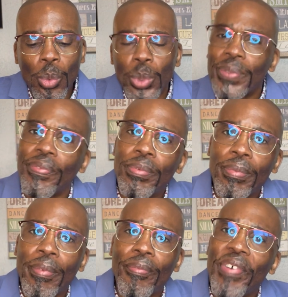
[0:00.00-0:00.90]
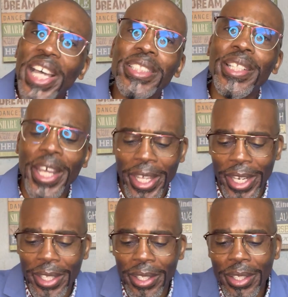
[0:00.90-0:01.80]
was
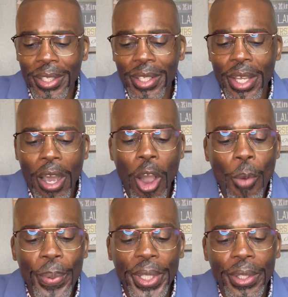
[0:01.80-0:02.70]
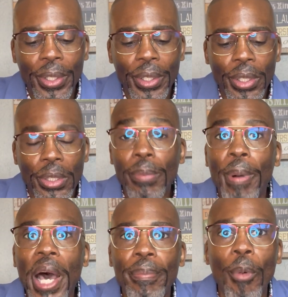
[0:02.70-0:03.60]
fascinated, hoping to
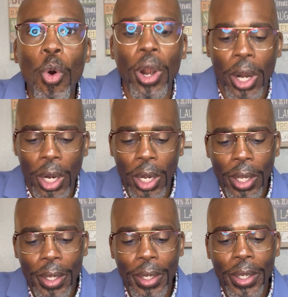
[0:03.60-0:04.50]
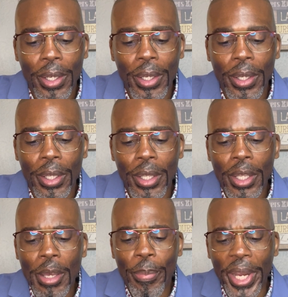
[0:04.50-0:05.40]
bond more.
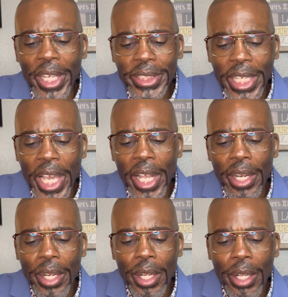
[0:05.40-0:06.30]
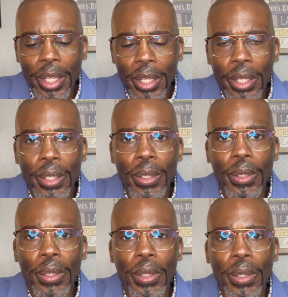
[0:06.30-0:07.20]
But he said,
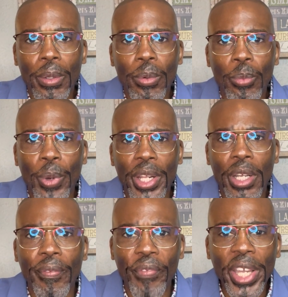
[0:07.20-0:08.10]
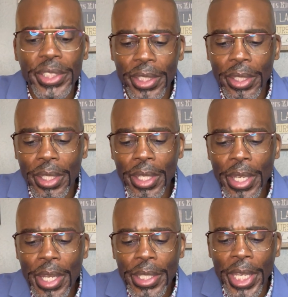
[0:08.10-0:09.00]
with conviction,
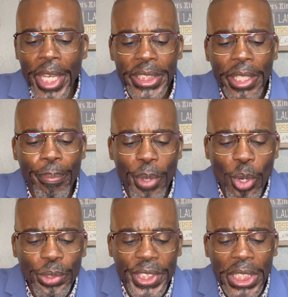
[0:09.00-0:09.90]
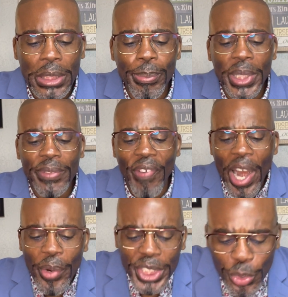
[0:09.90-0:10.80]
that his immune system is
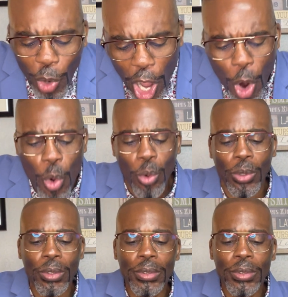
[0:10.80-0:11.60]
very strong,